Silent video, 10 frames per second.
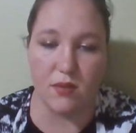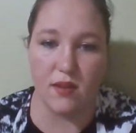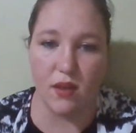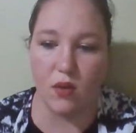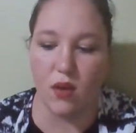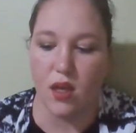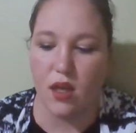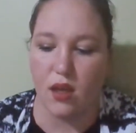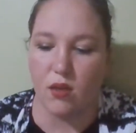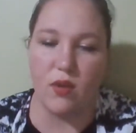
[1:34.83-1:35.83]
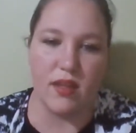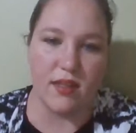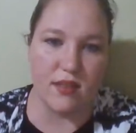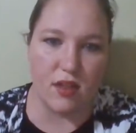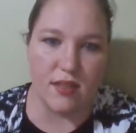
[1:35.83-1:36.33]
So where
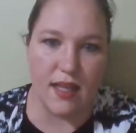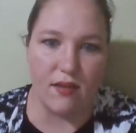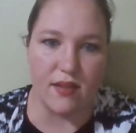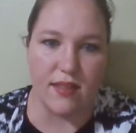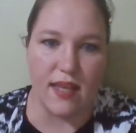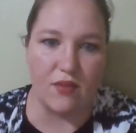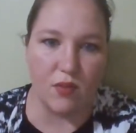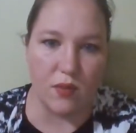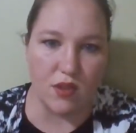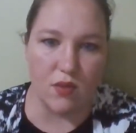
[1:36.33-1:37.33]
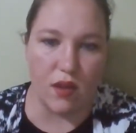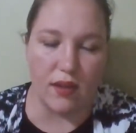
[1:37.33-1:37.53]
this starts out is after we do all